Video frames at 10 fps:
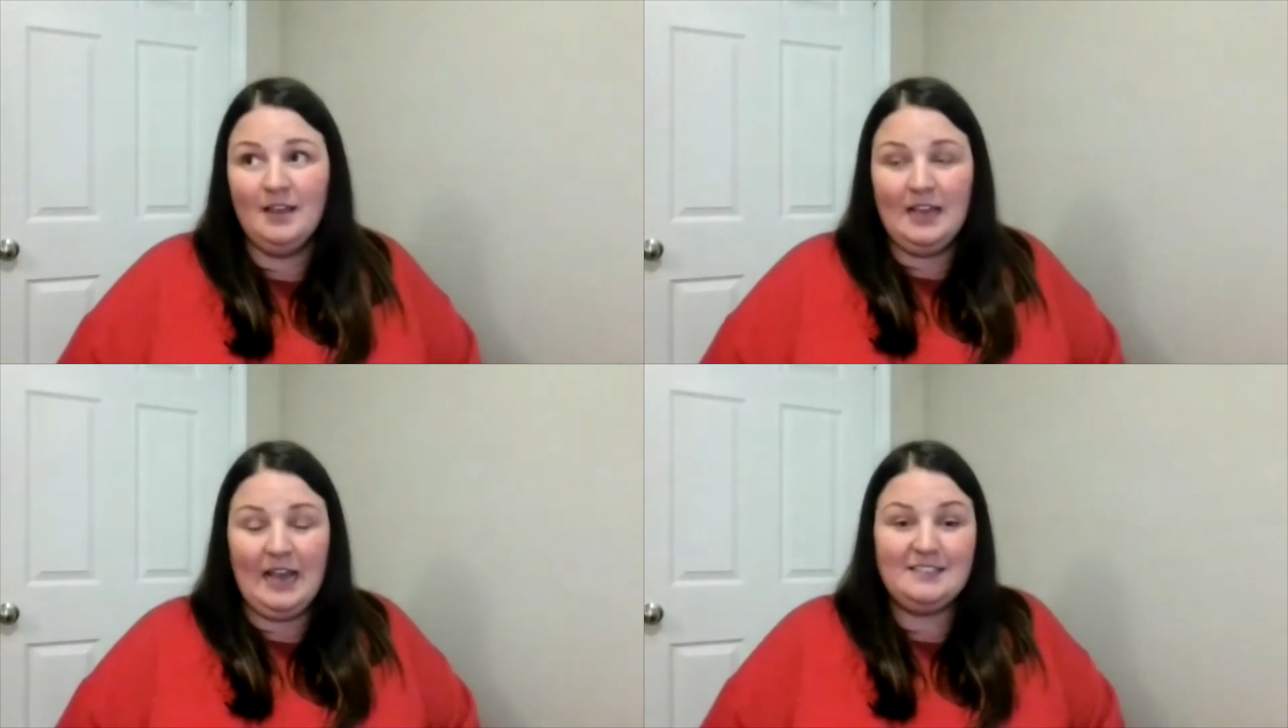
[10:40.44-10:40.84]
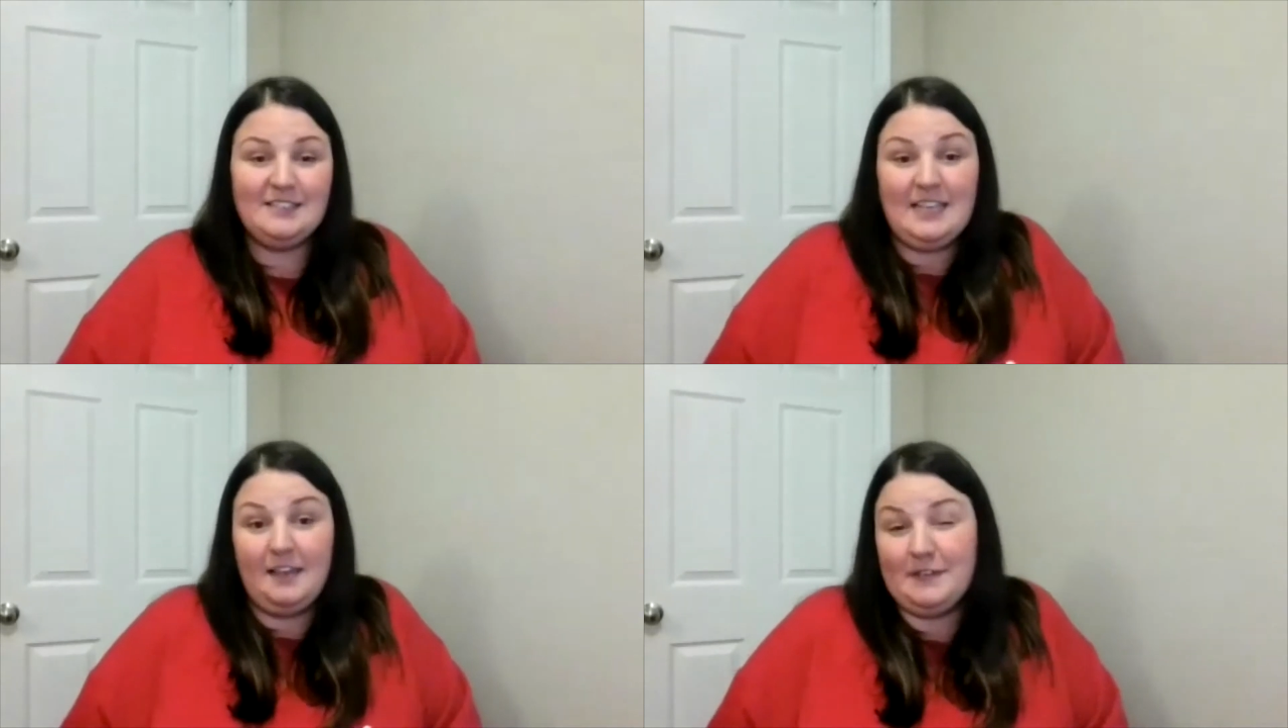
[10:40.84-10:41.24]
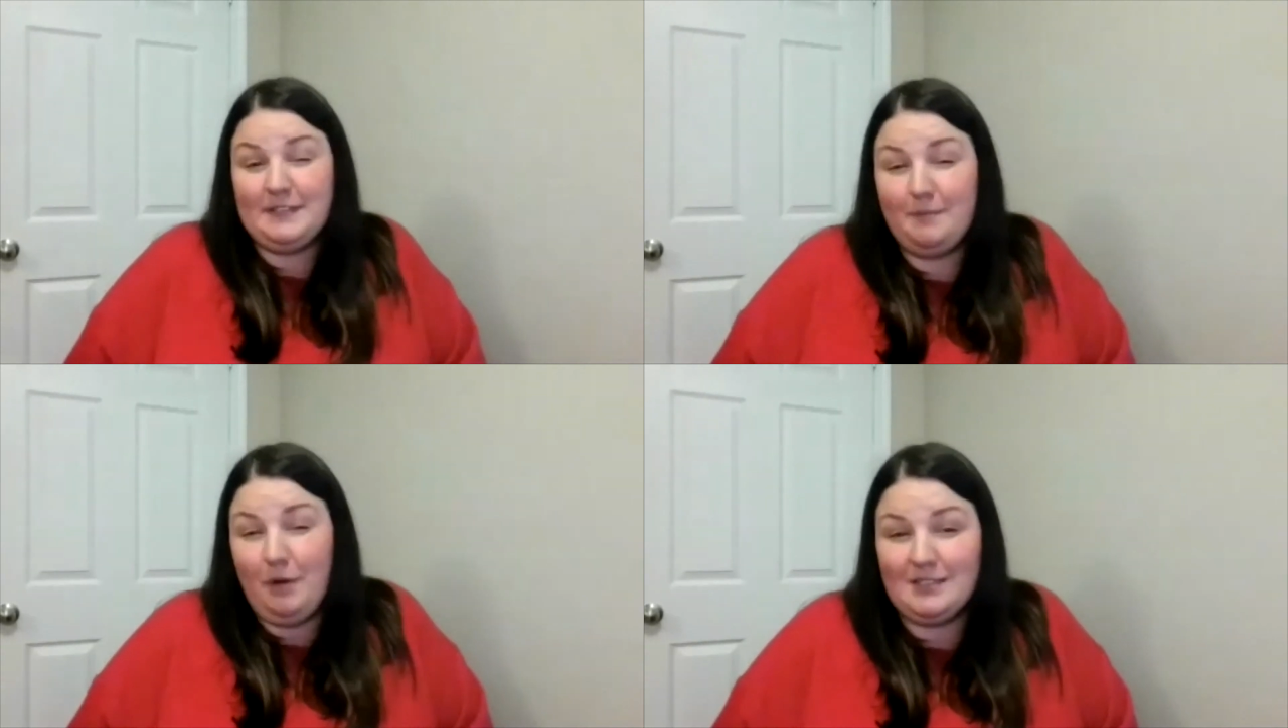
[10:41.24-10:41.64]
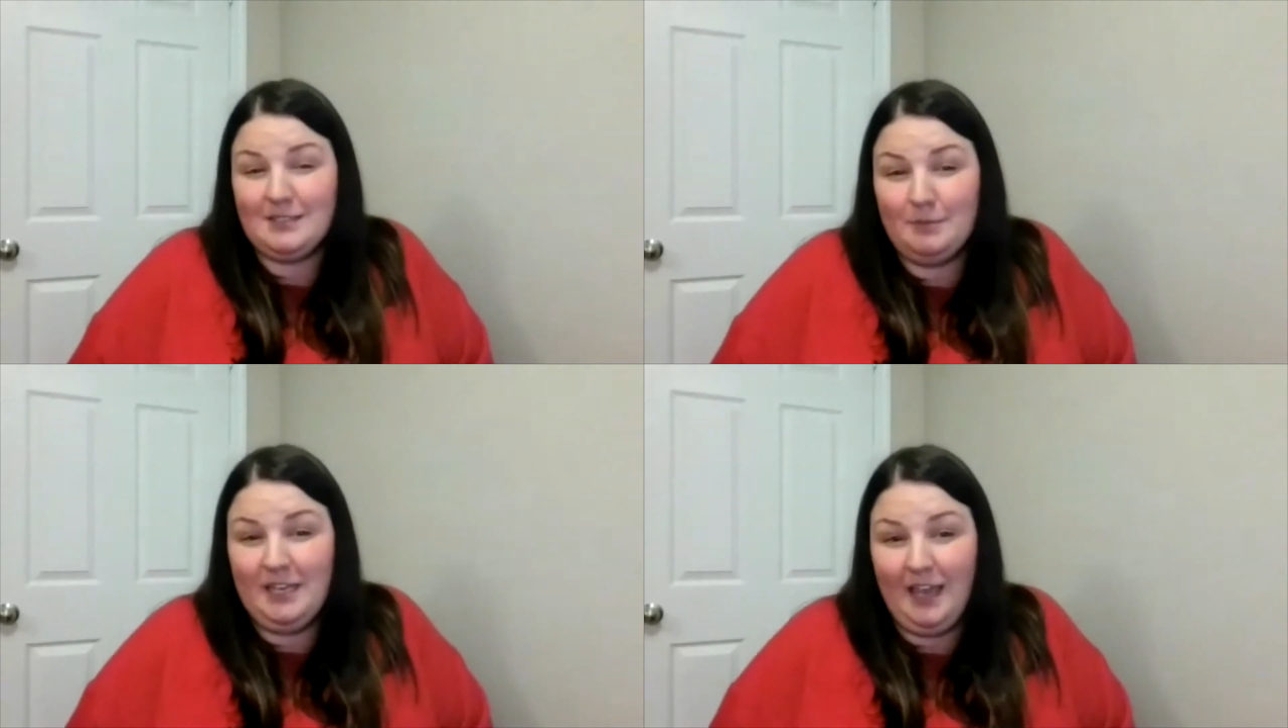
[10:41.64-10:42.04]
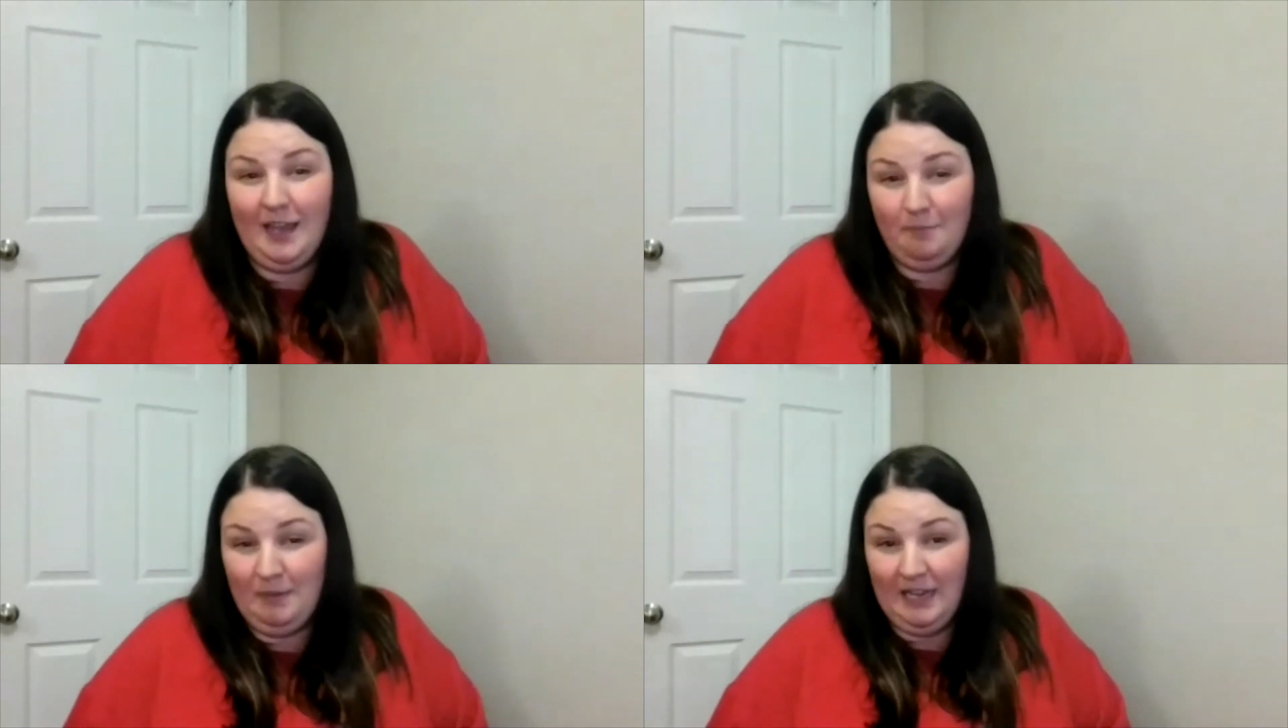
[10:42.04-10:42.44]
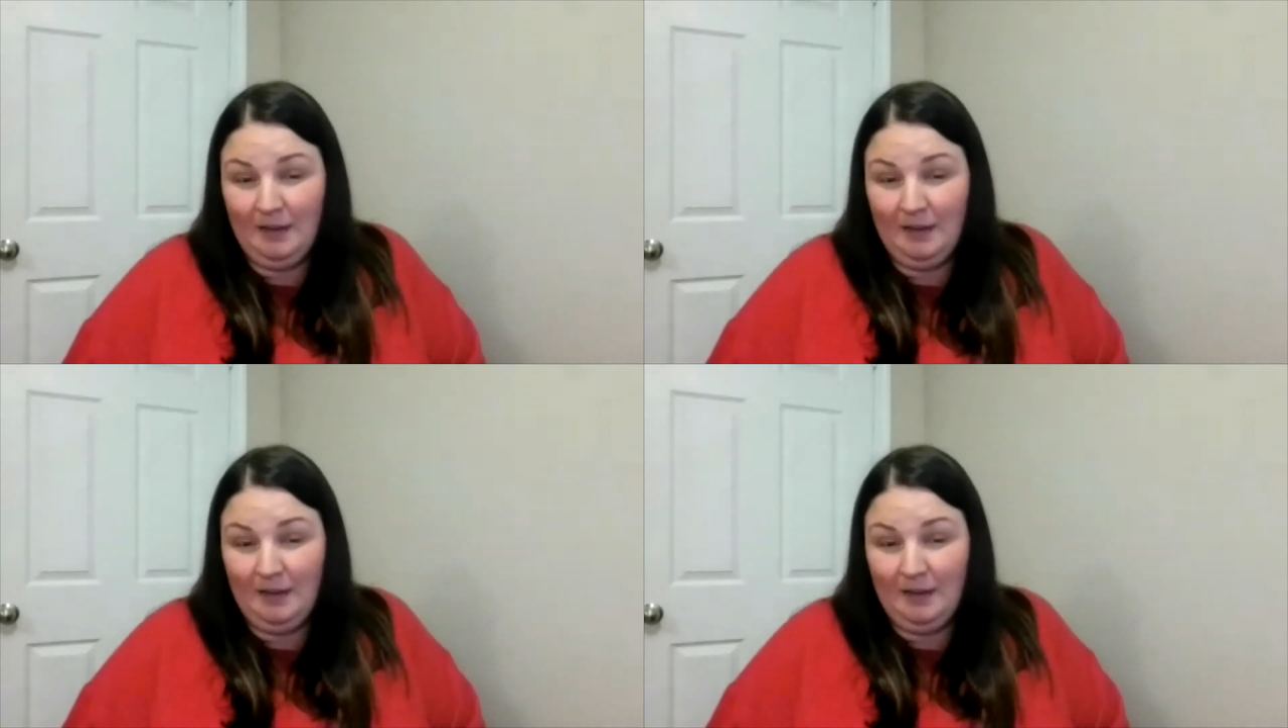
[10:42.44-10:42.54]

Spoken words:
as safe as it possibly can be,